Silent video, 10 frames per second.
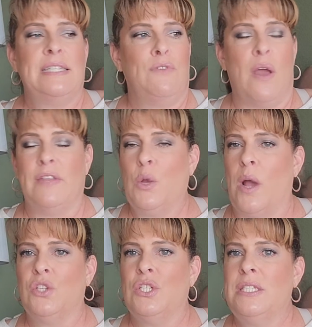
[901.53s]
if you have any
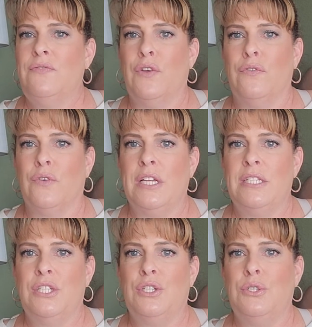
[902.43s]
questions, feel free
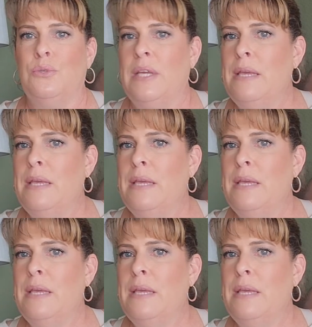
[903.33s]
to